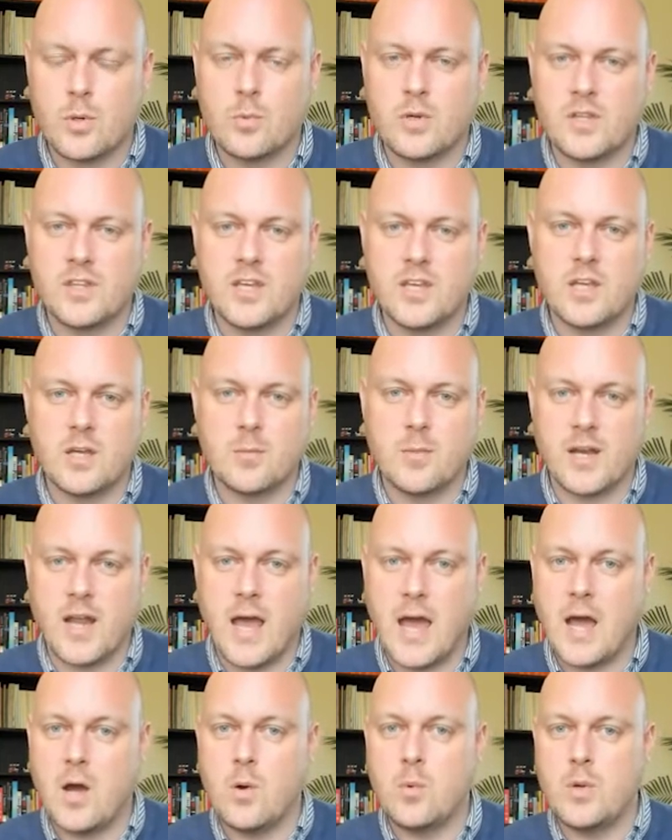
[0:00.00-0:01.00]
when we think
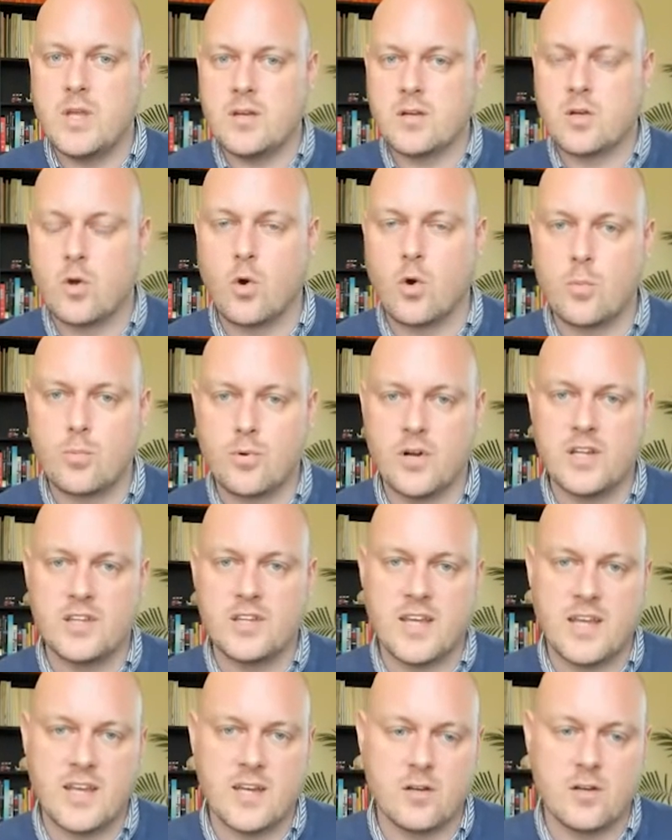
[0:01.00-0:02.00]
about how we
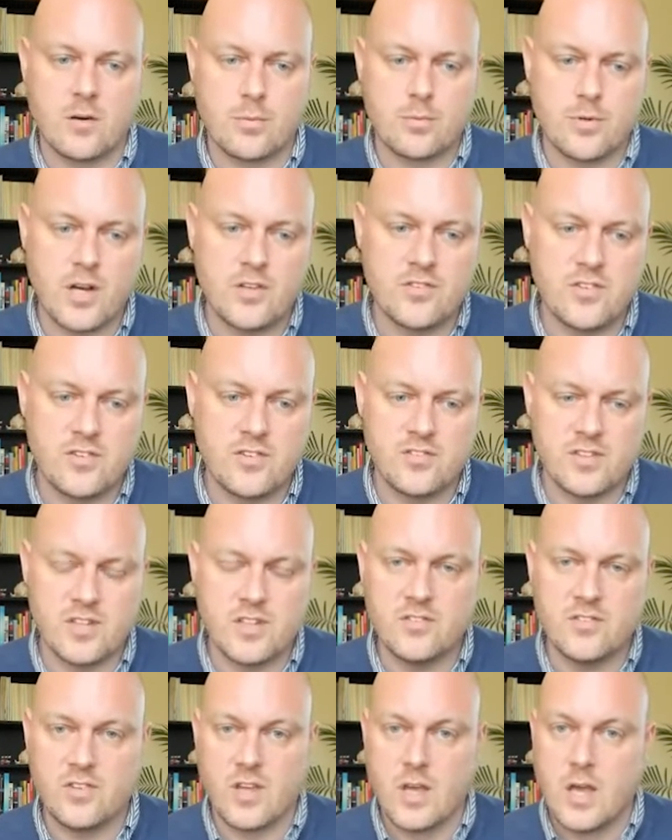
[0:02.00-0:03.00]
incorporate that in our
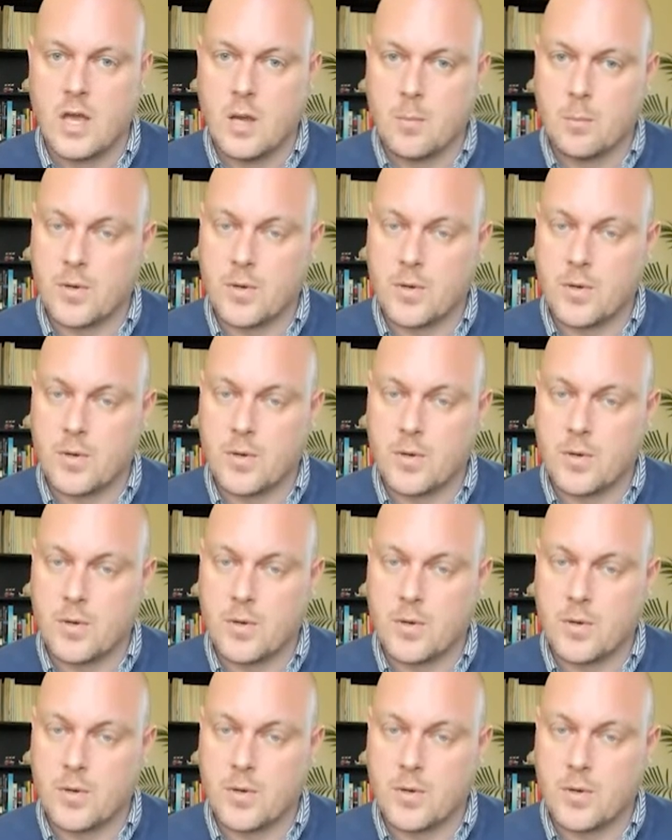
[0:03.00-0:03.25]
processes,